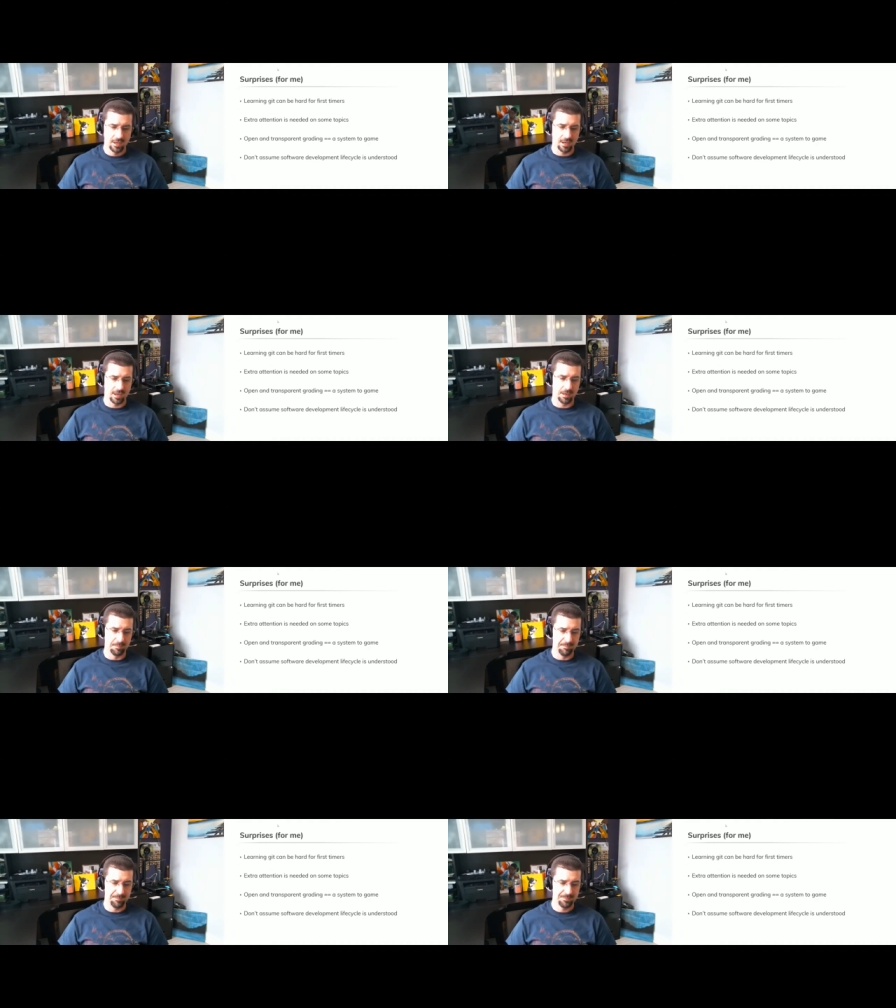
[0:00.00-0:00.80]

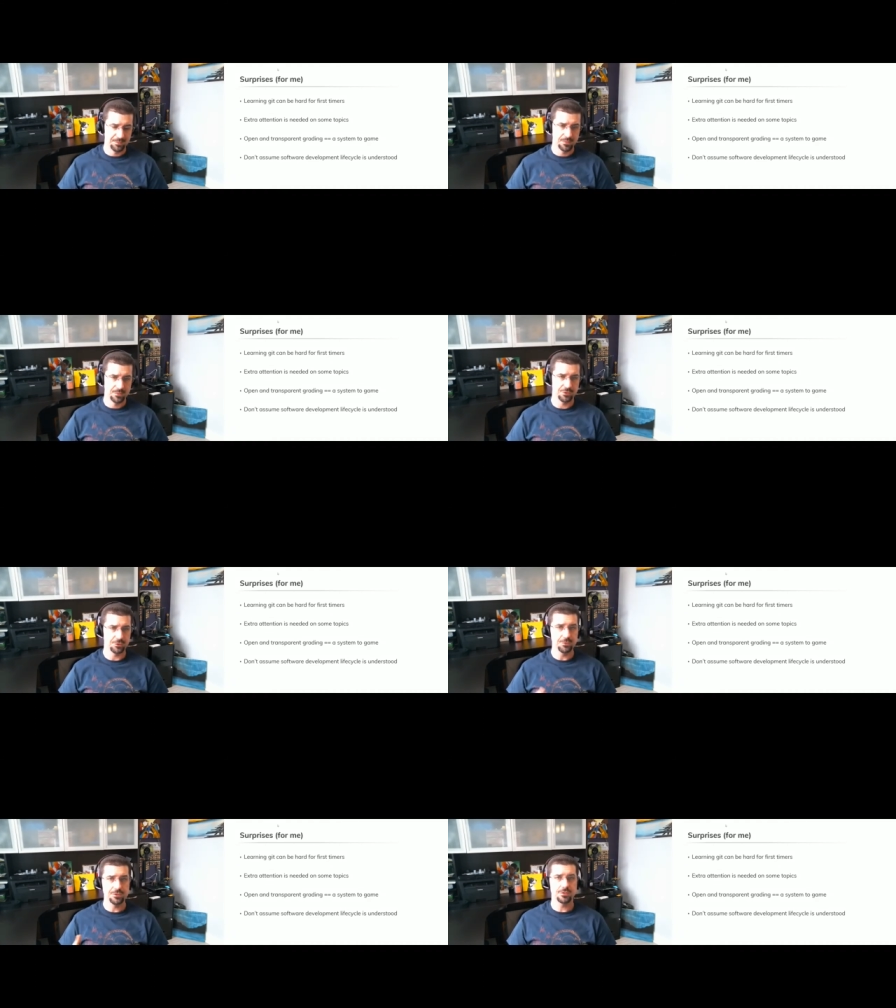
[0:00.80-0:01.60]
Um,
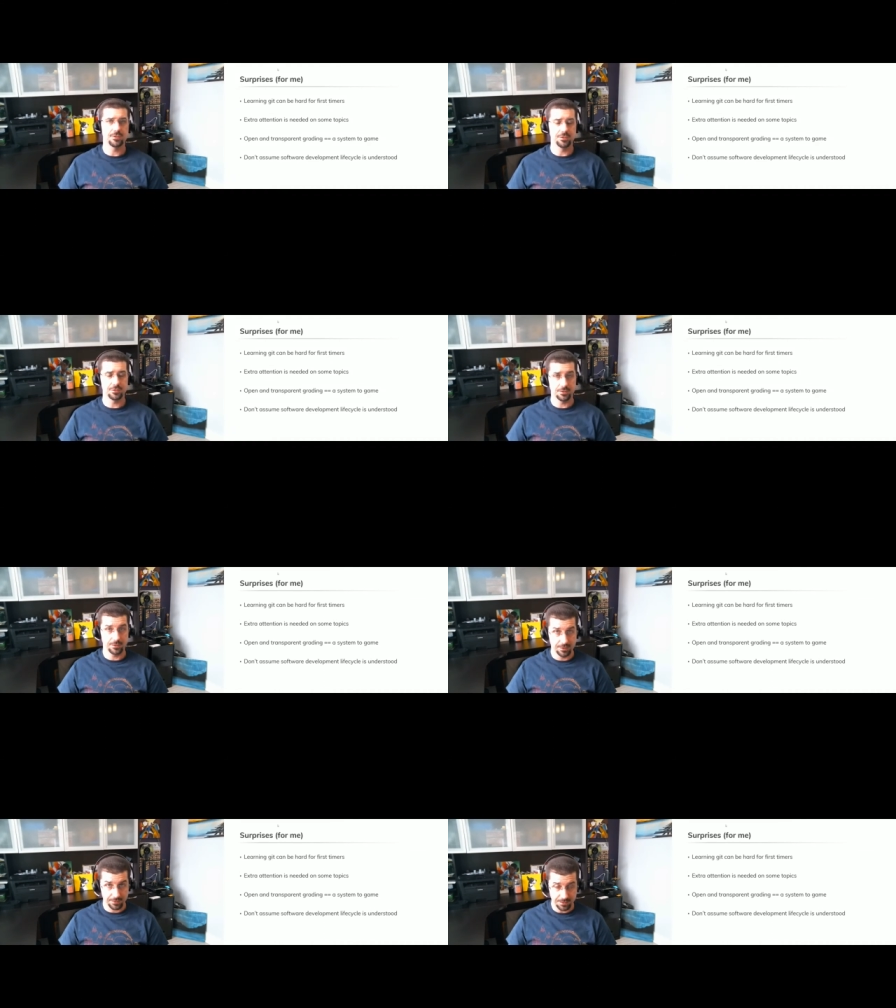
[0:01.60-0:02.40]
students, the,
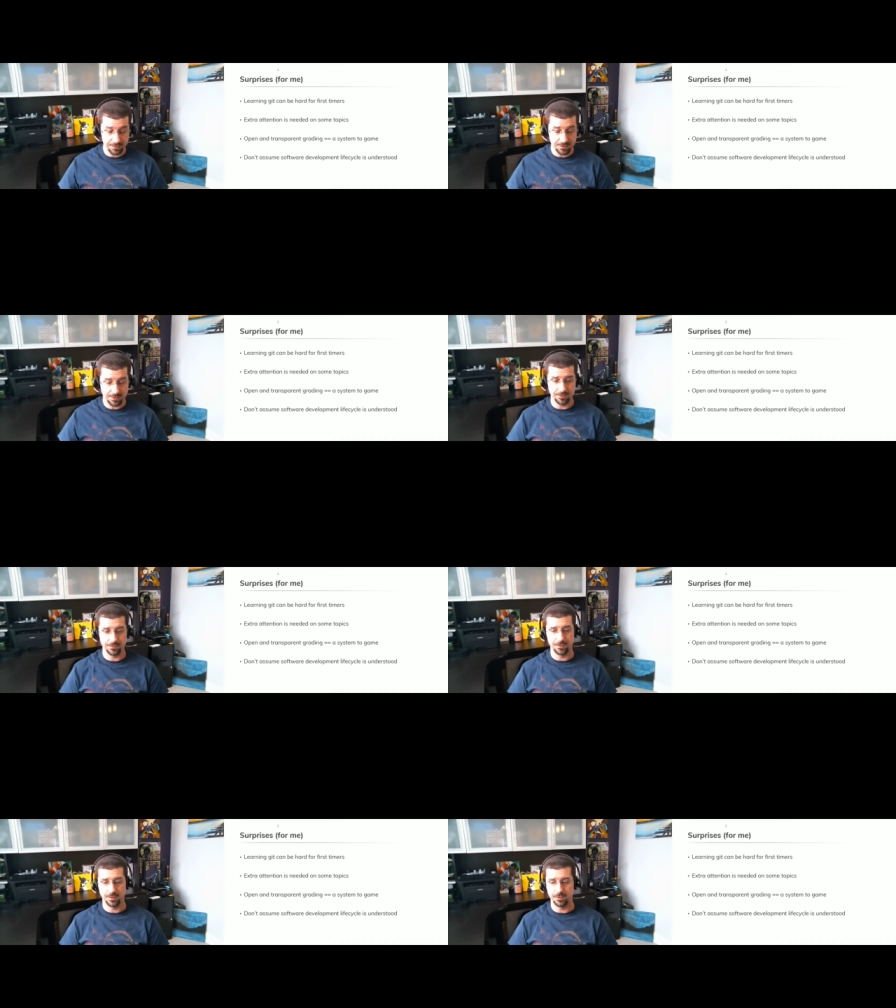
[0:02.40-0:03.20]
the students have
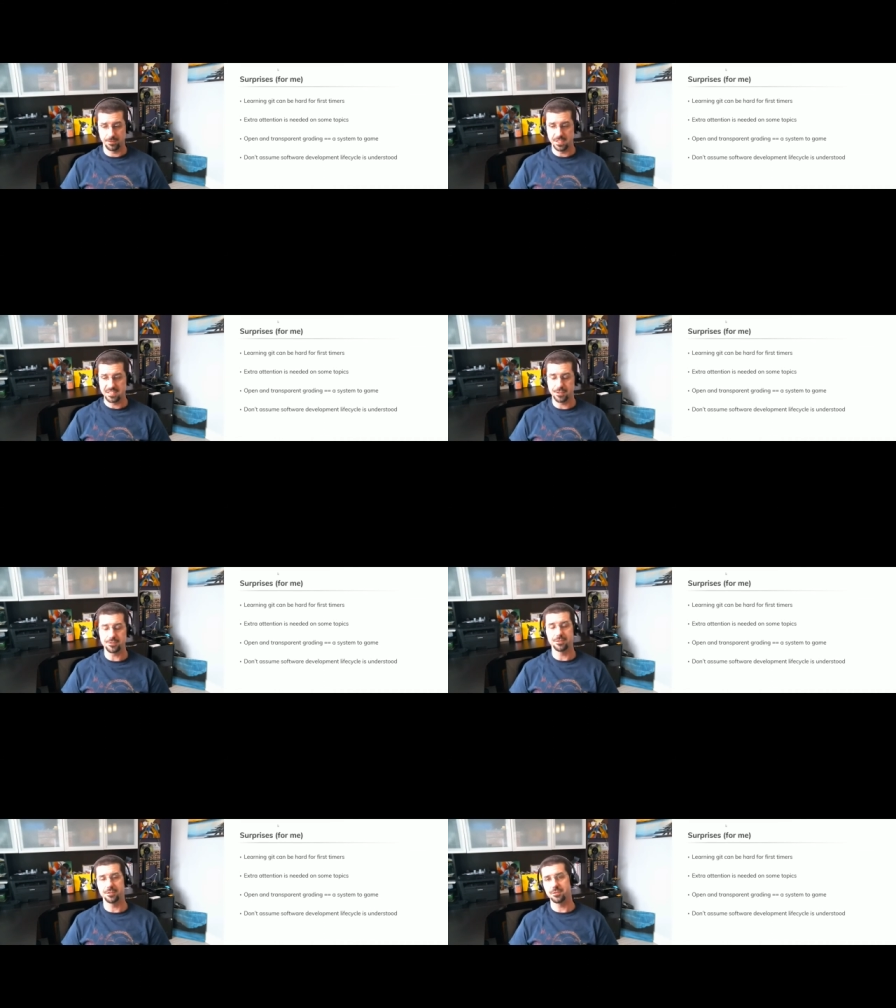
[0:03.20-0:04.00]
have
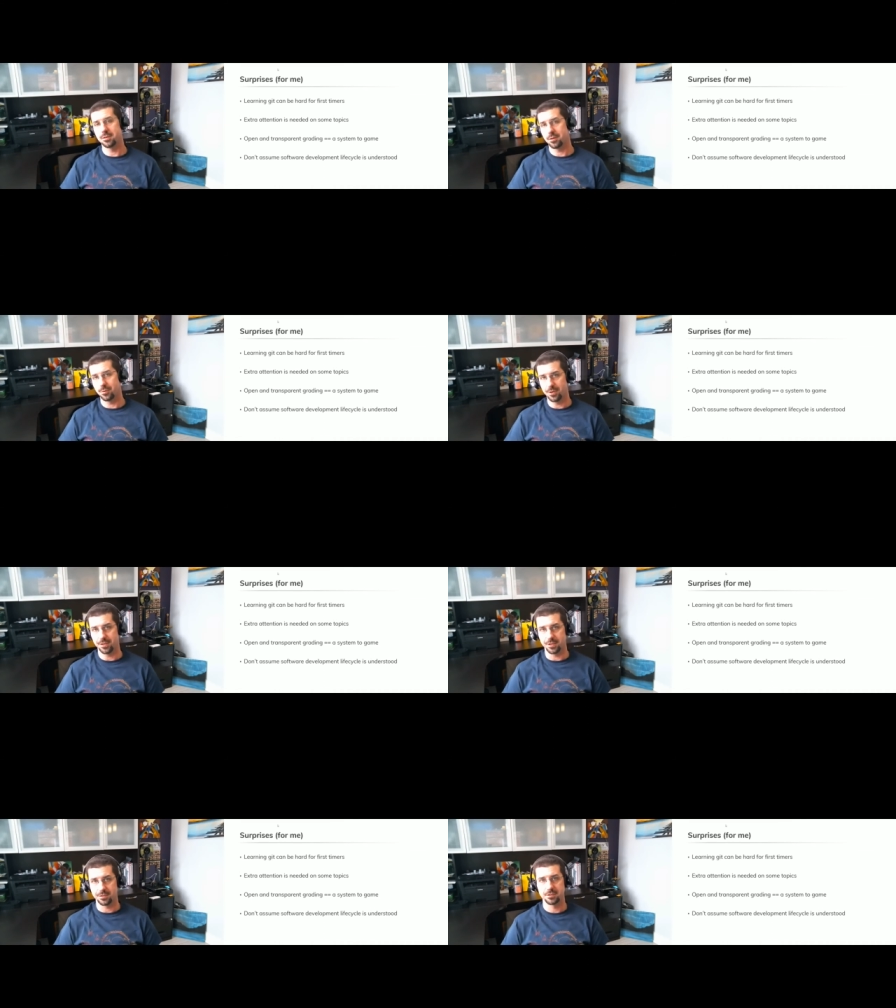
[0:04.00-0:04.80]
consistently struggled with
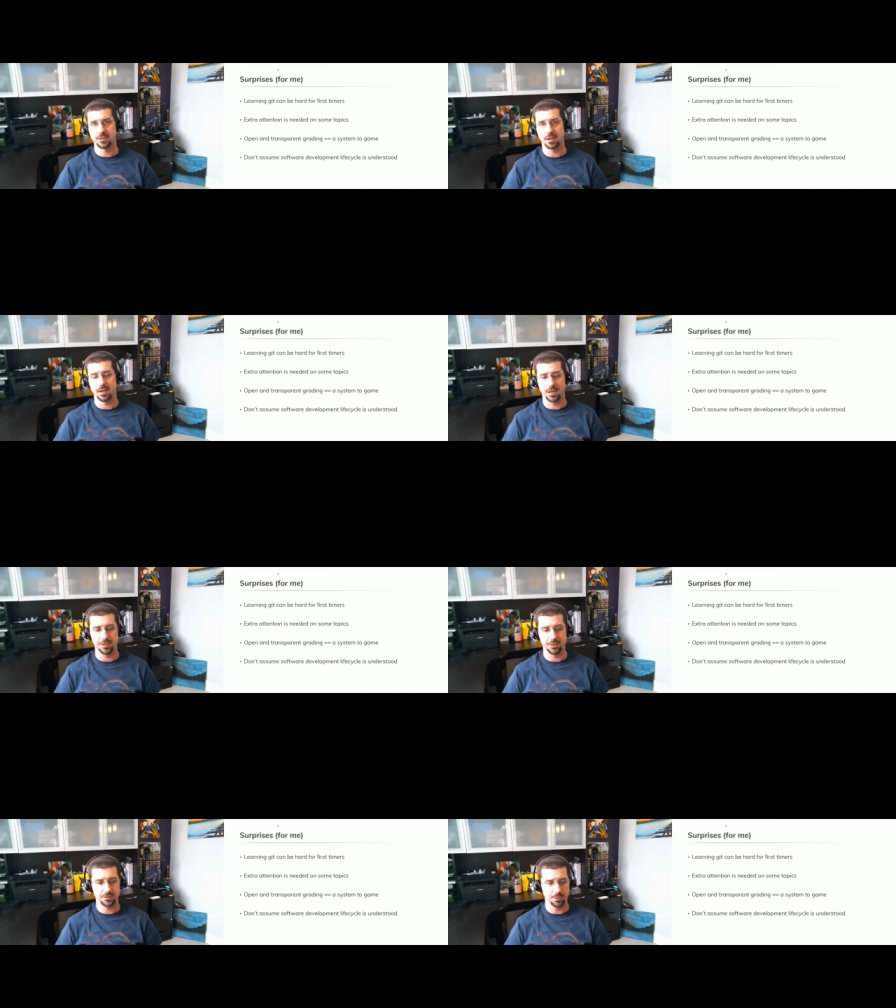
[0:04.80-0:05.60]
this.
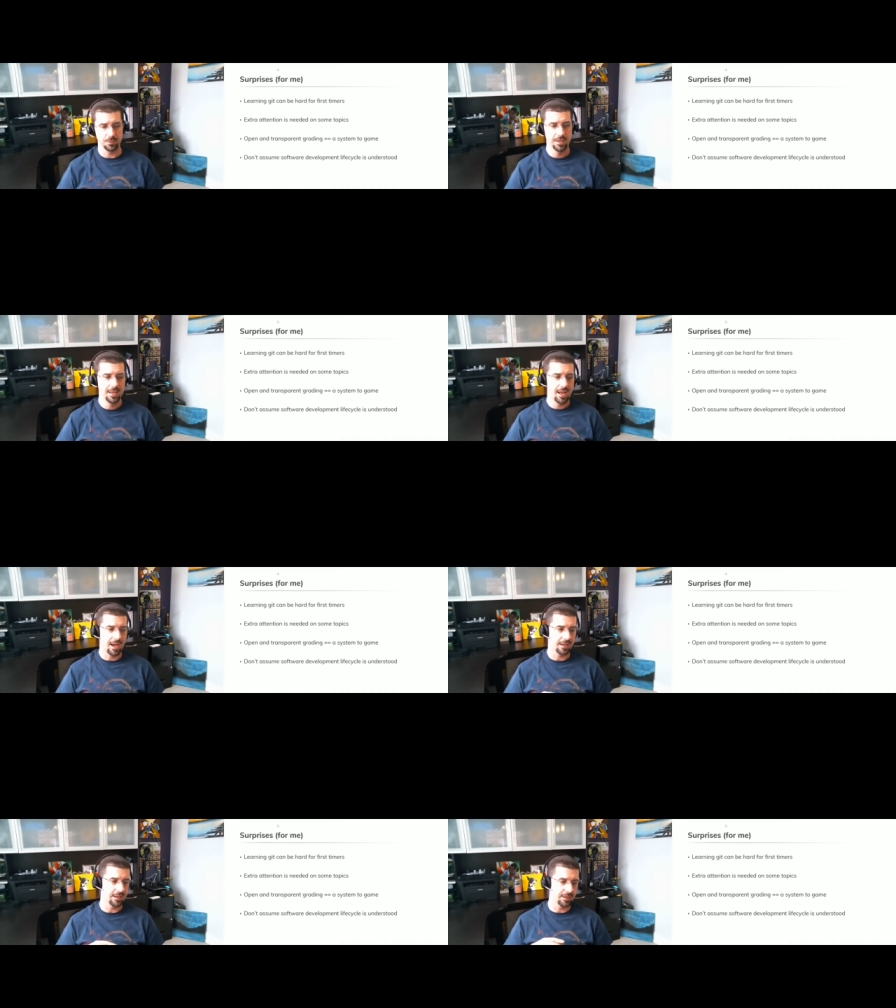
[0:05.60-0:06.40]
Uh, so
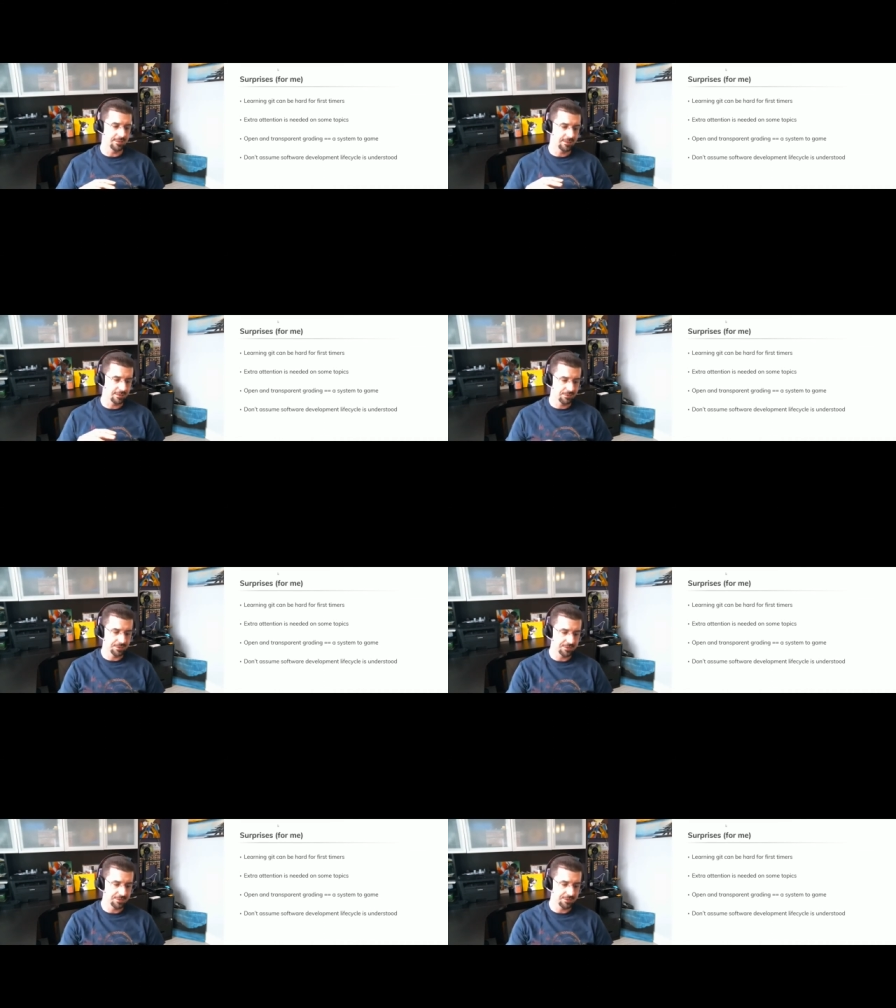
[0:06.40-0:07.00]
I, I definitely